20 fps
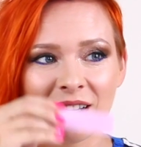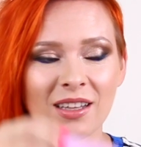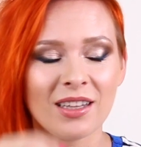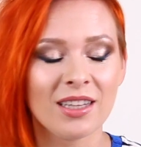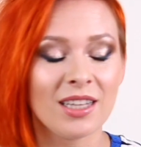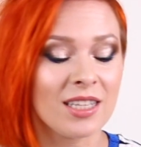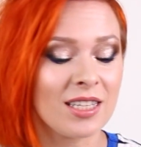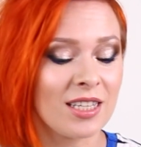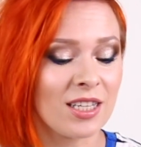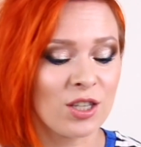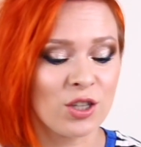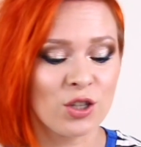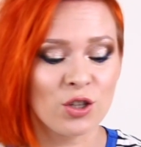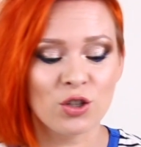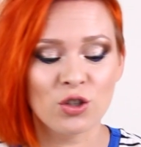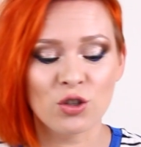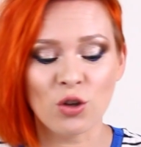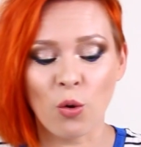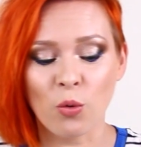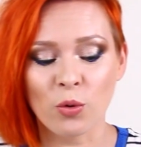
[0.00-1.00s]
This is
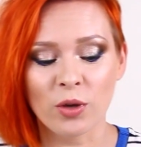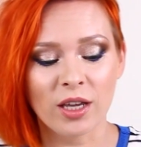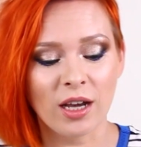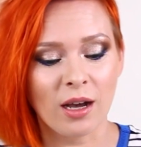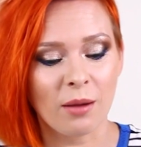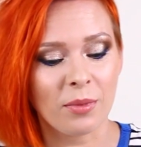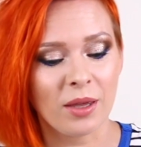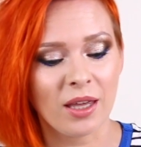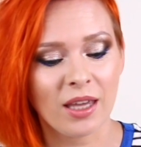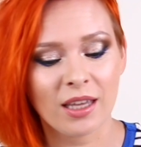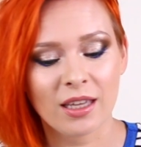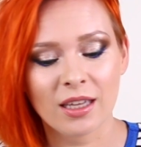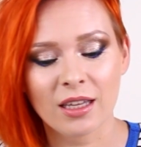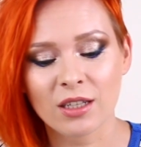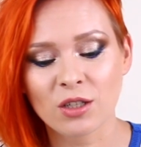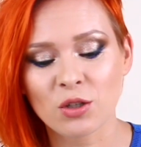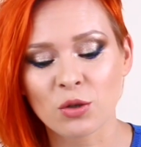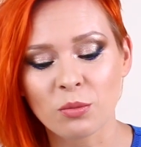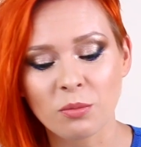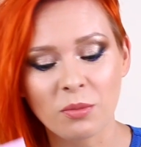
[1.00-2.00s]
so yummy.
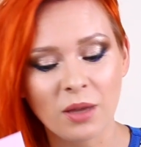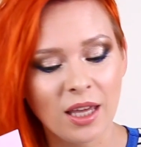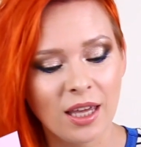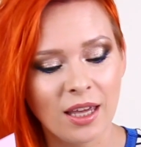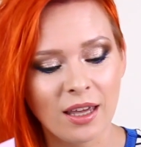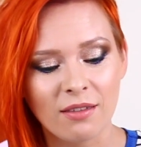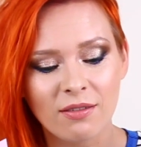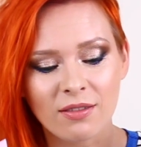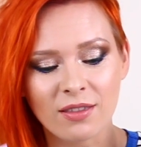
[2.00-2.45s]
To me,